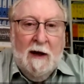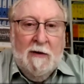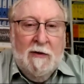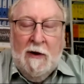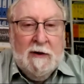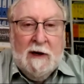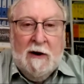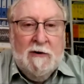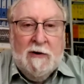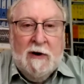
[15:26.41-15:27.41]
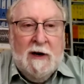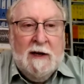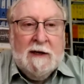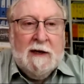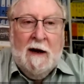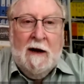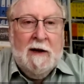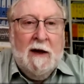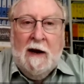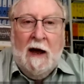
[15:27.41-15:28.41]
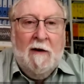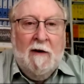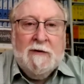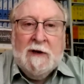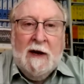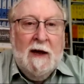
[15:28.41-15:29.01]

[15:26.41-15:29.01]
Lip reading: Those countries are going to have to